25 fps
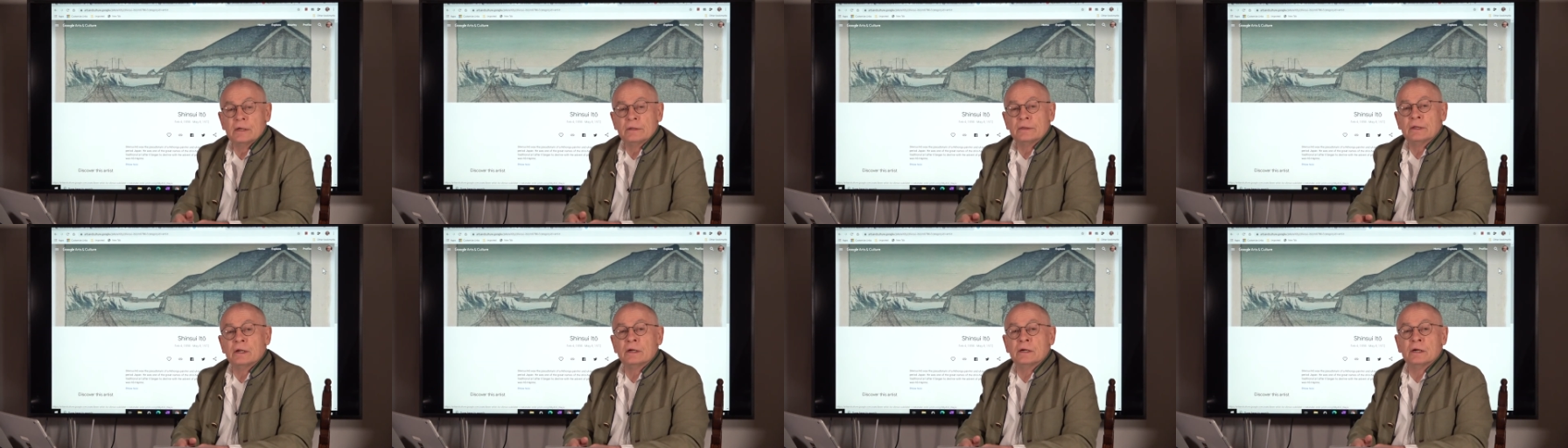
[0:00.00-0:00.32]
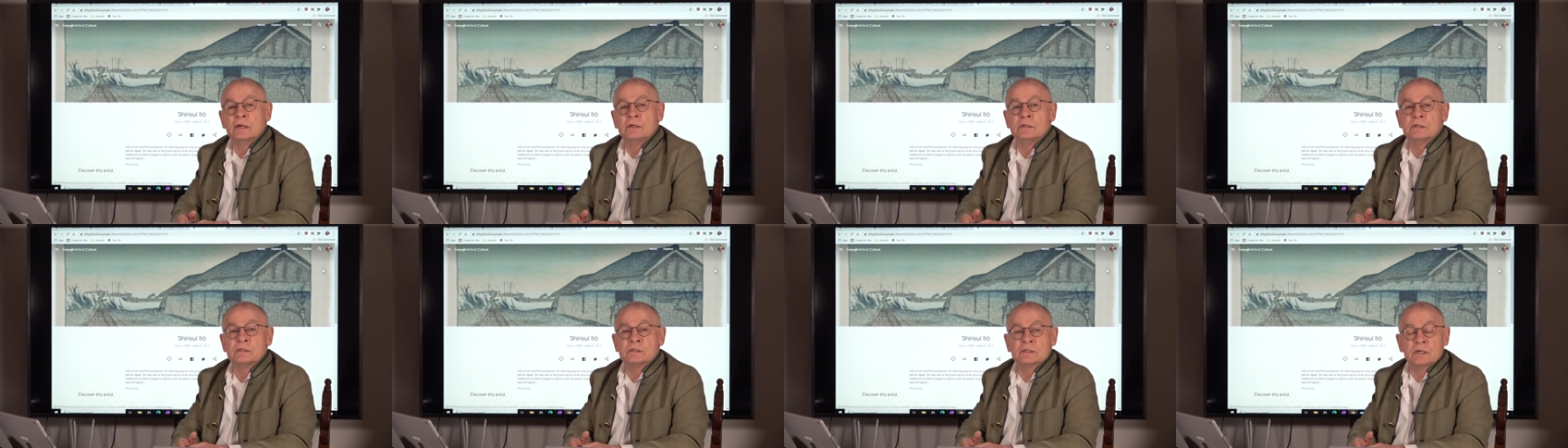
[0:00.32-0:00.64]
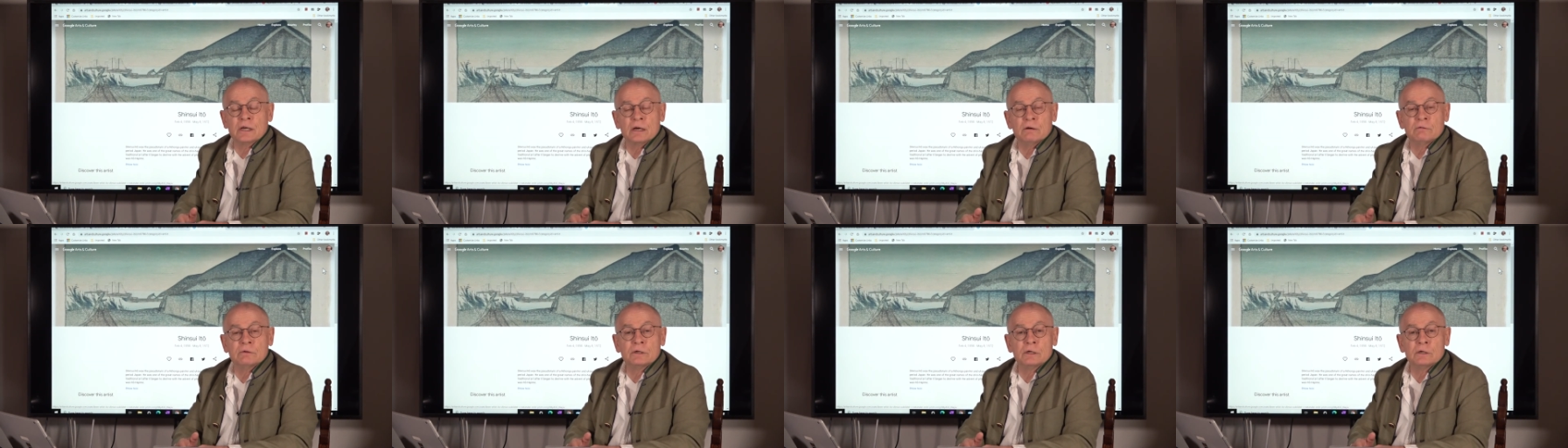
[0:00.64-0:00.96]
that I
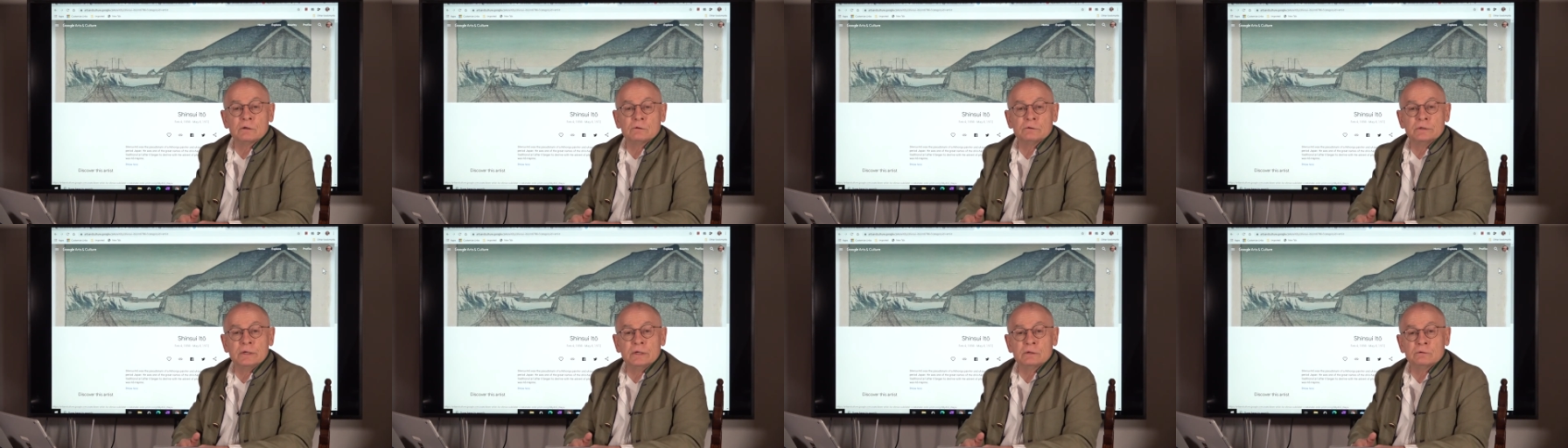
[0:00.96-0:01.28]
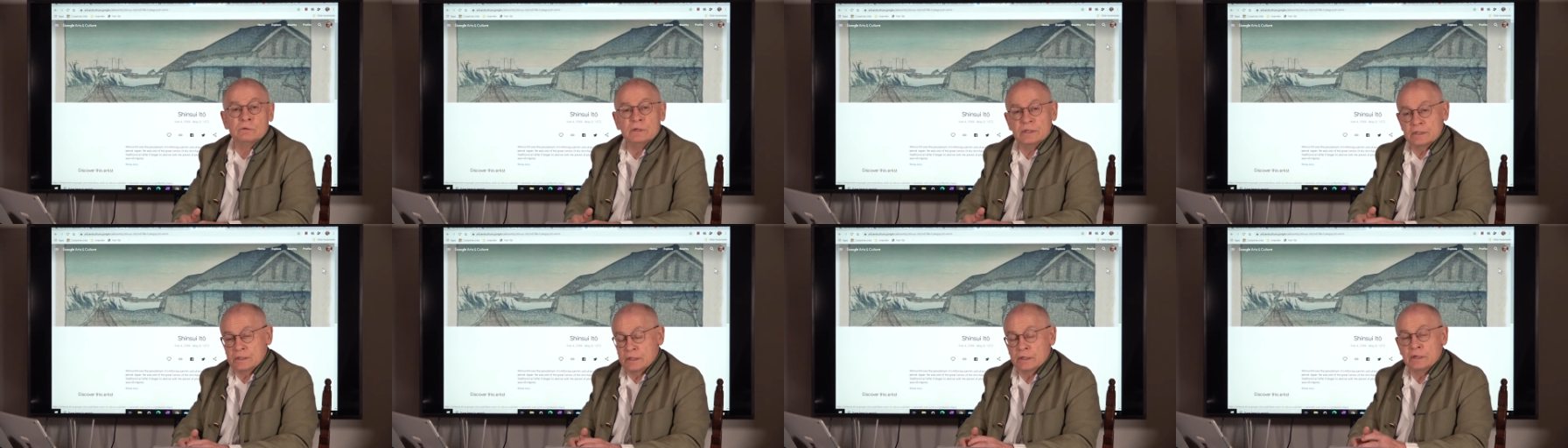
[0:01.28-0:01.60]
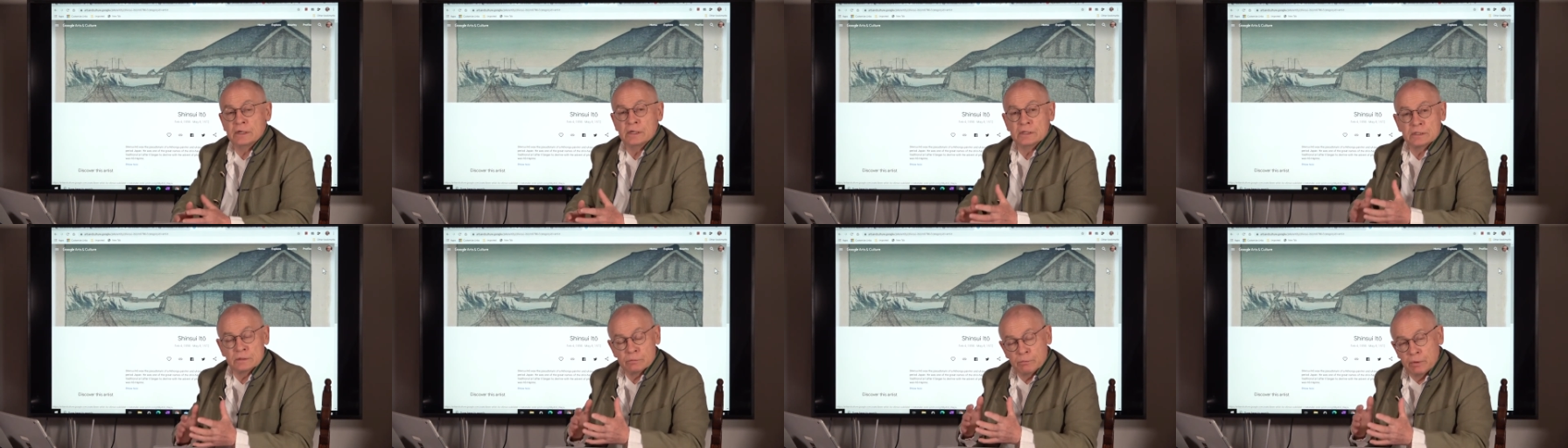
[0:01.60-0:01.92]
discovered only
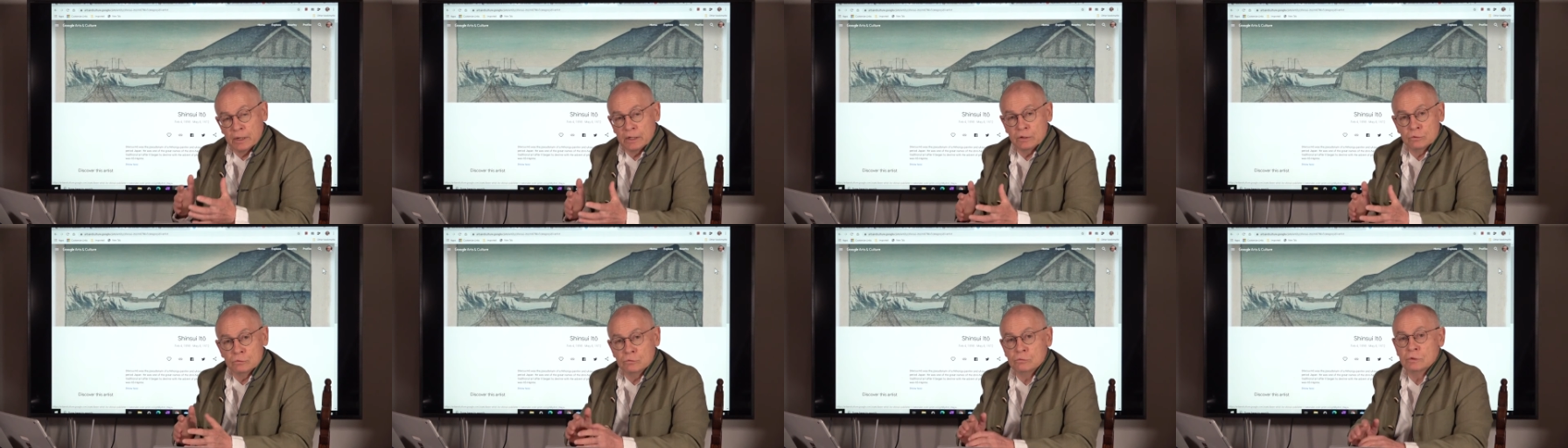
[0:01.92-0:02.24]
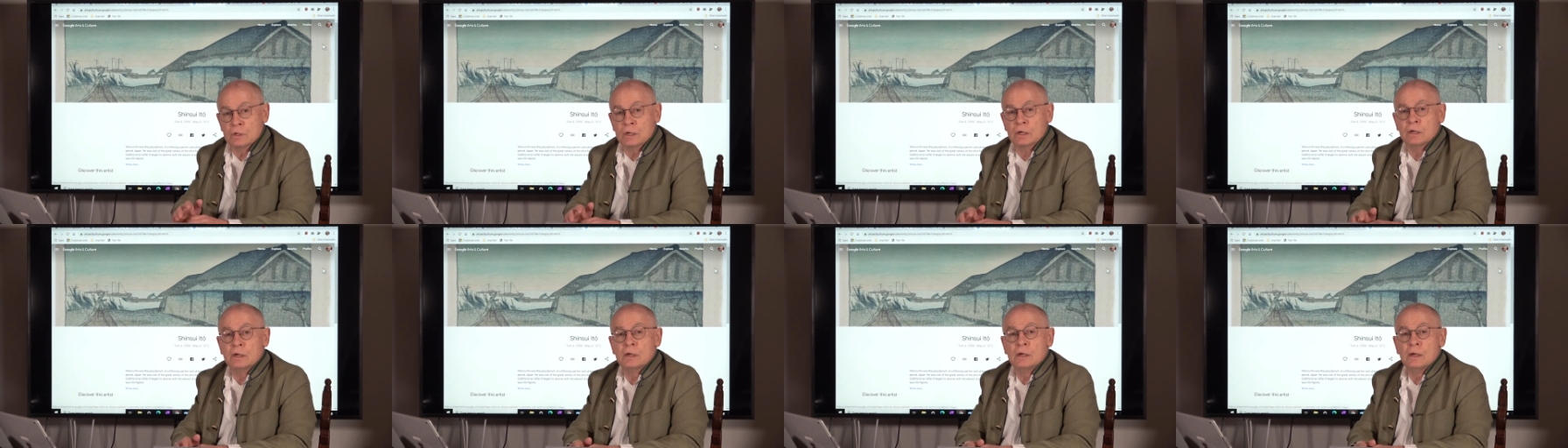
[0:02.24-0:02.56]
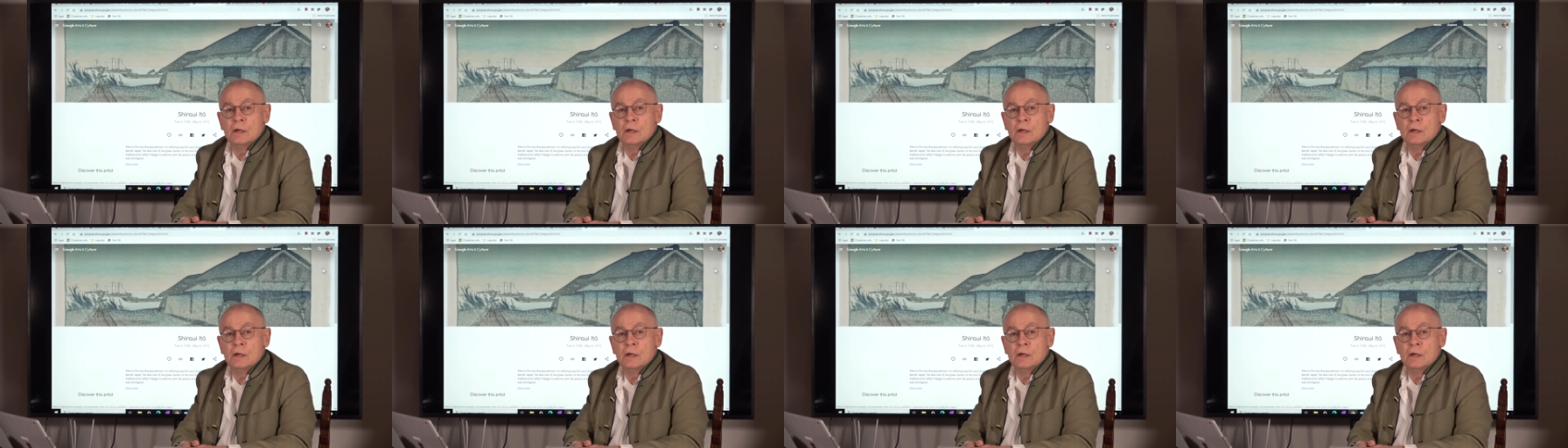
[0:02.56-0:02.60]
recently. It's by Google.